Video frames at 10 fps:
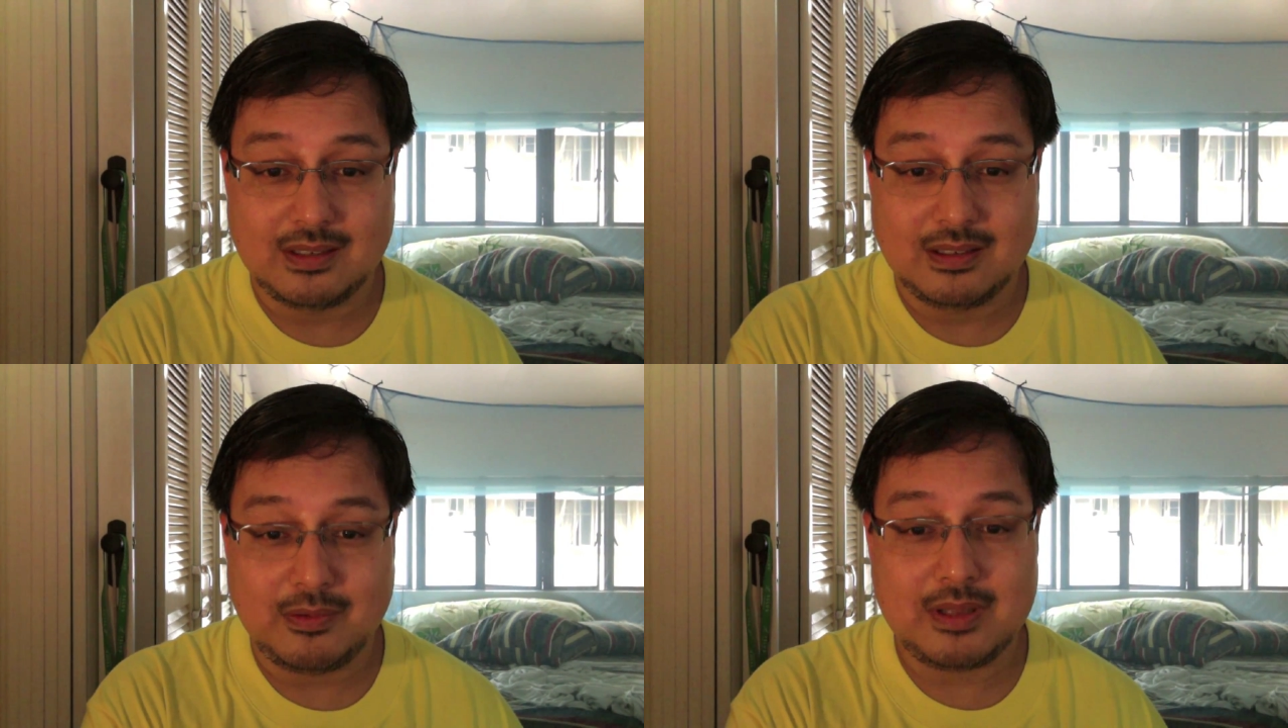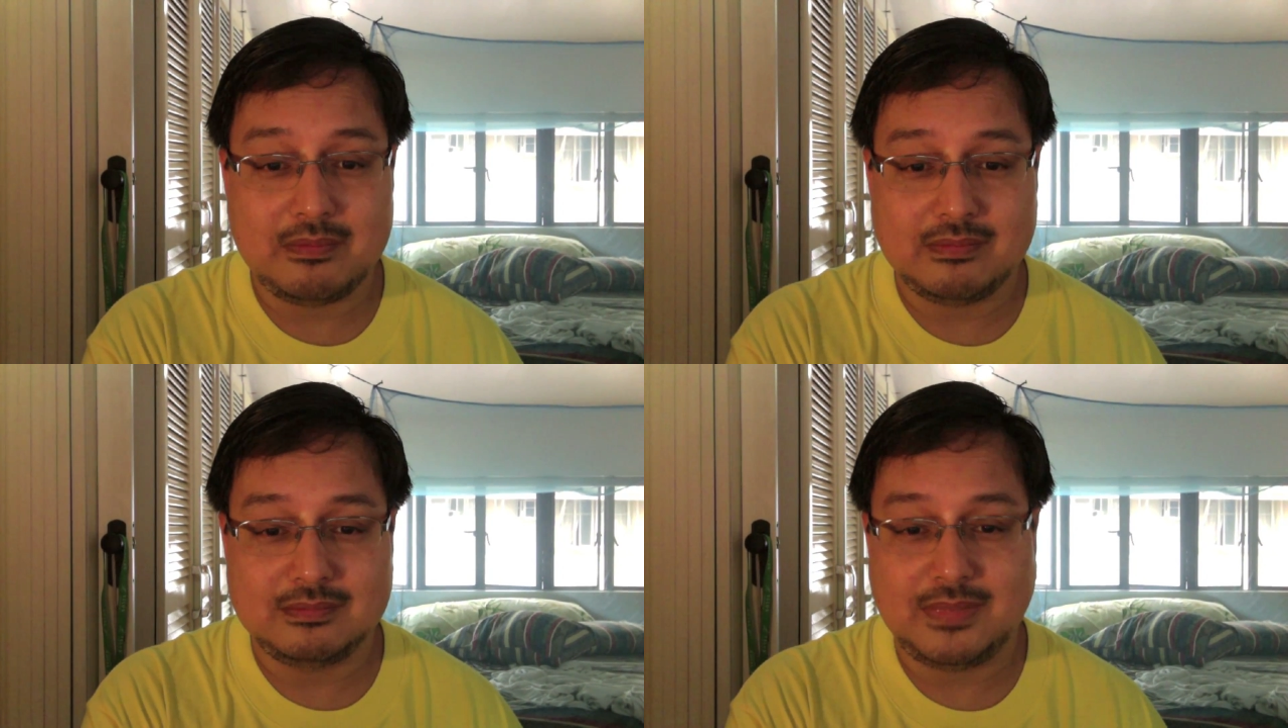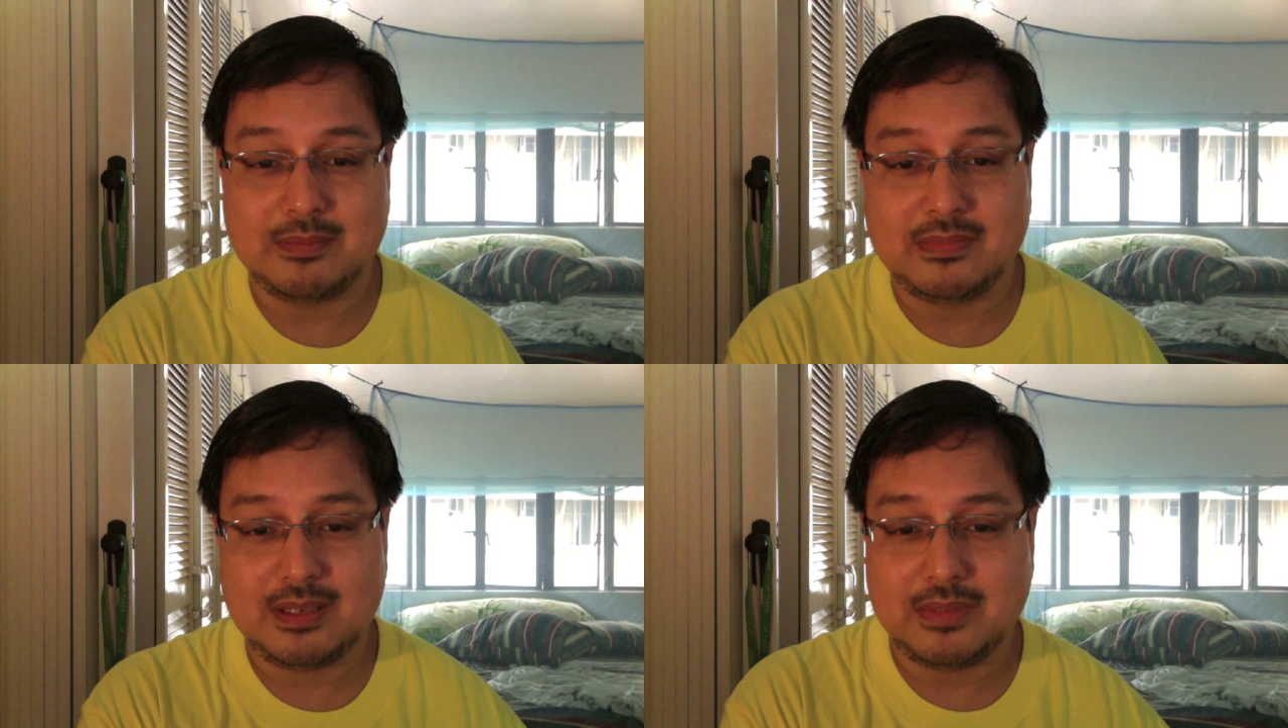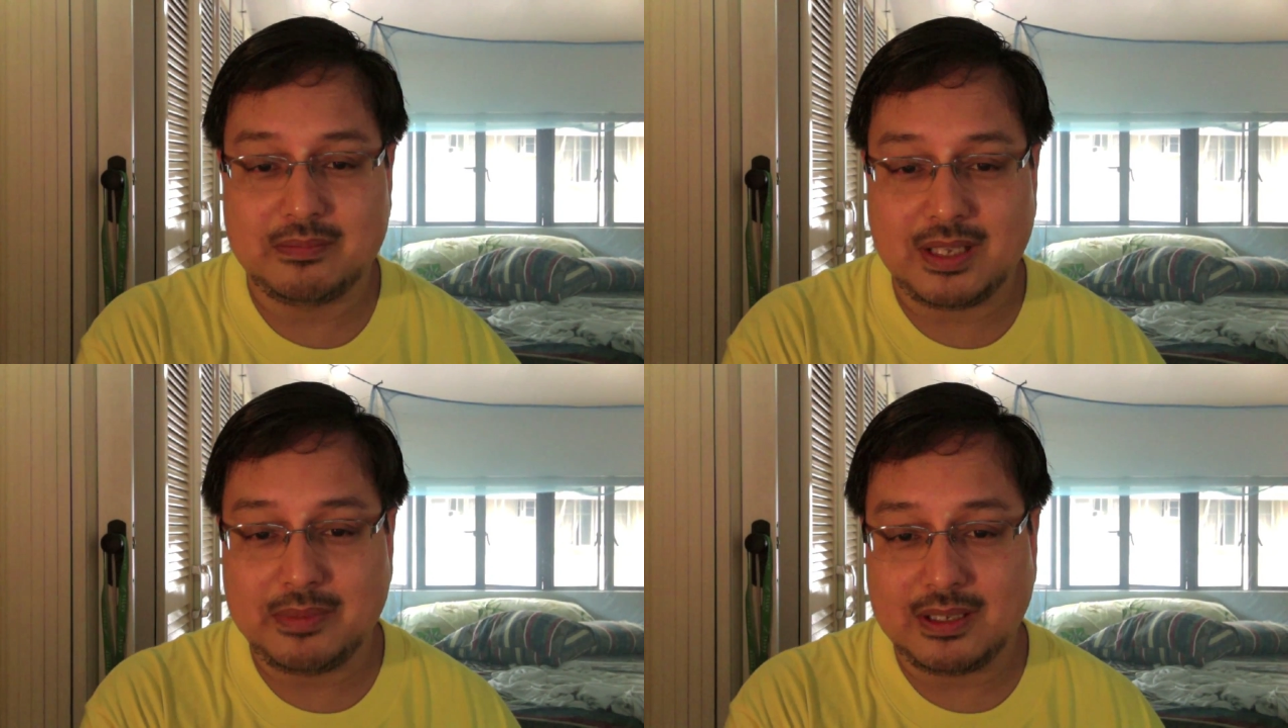Well,
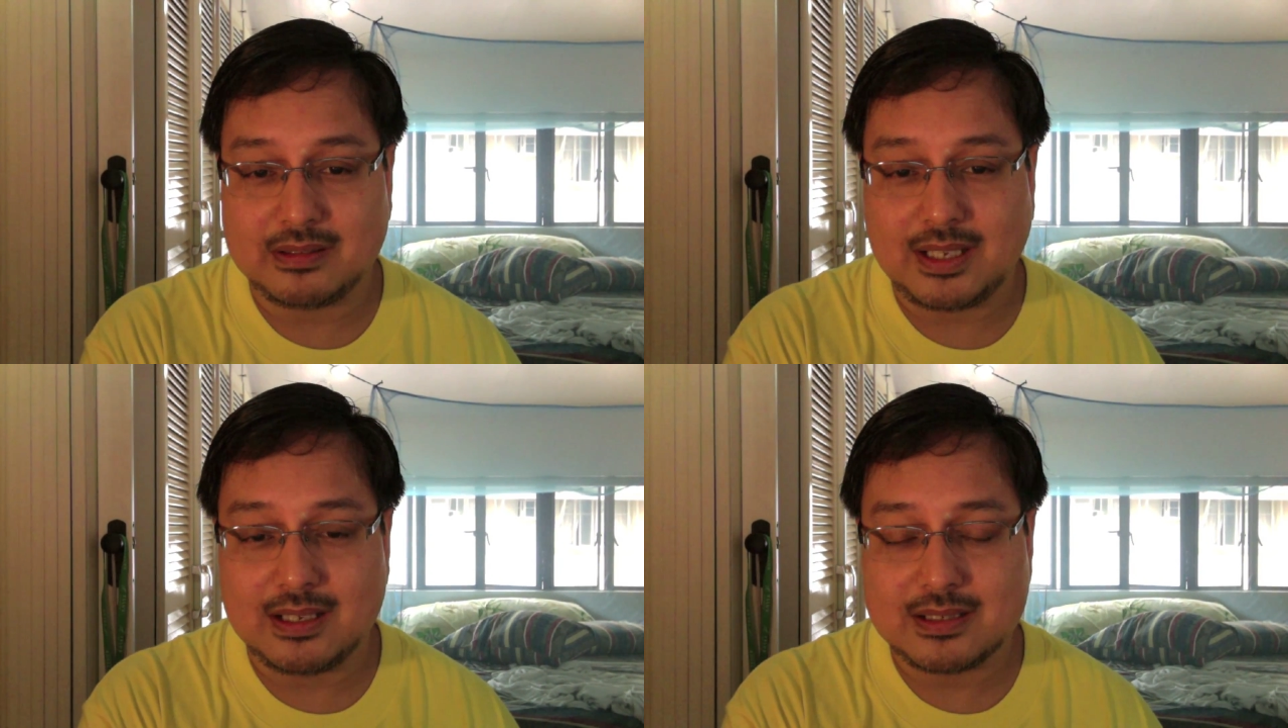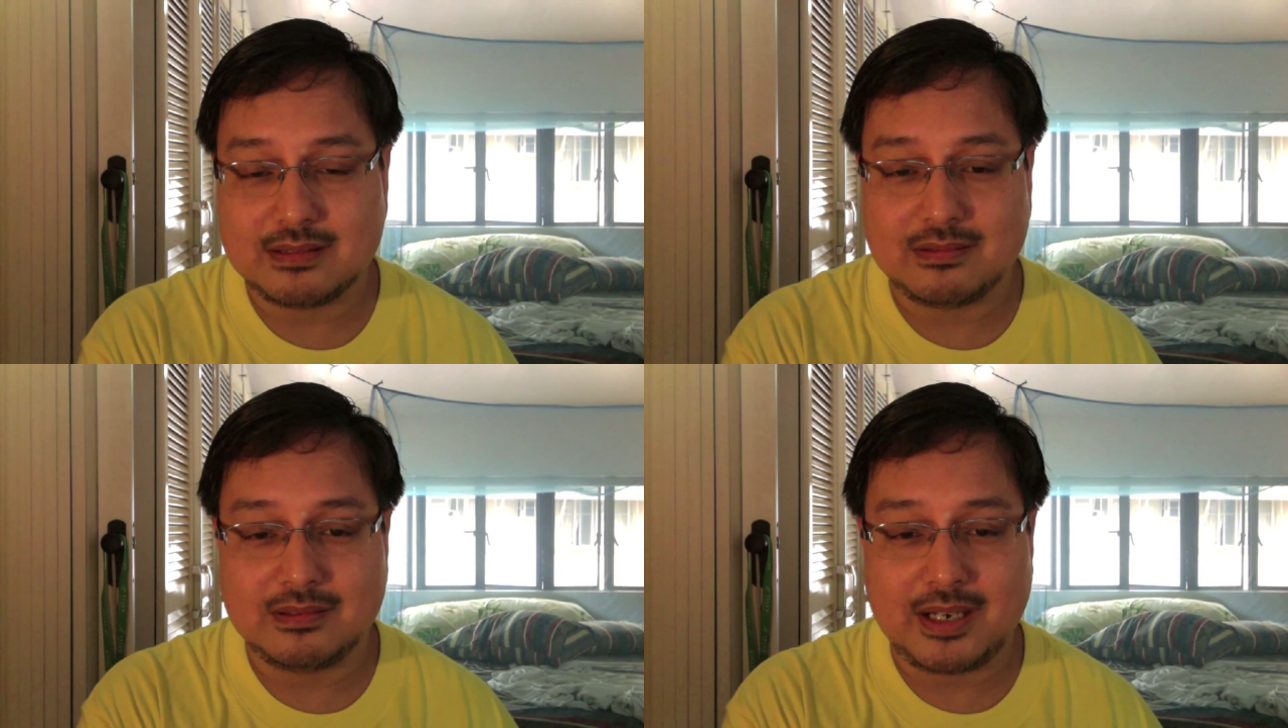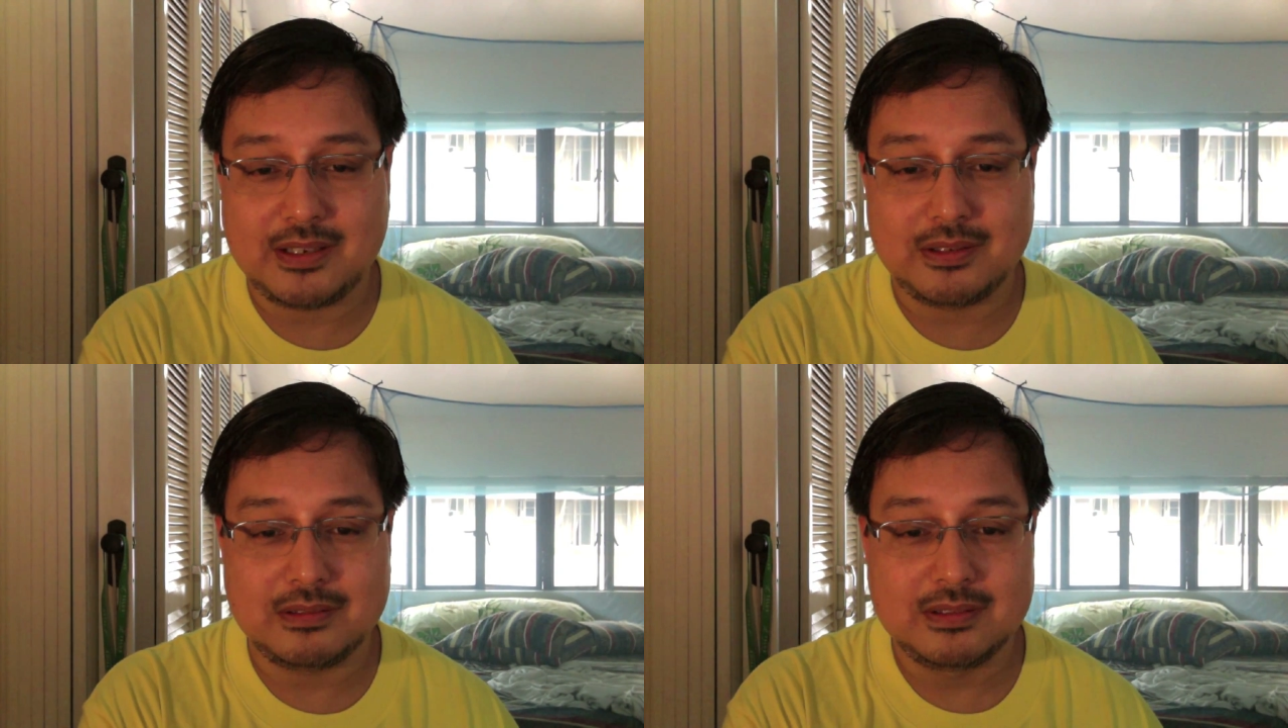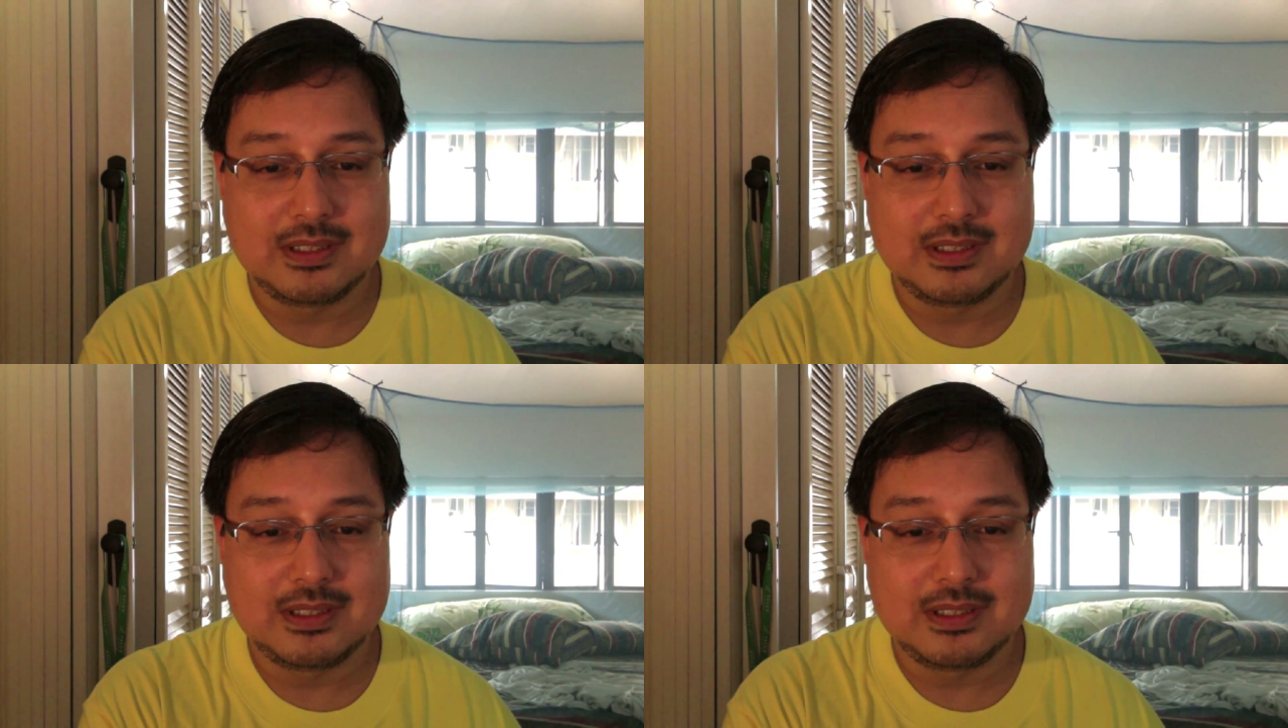maybe he'll tell us, or I don't know.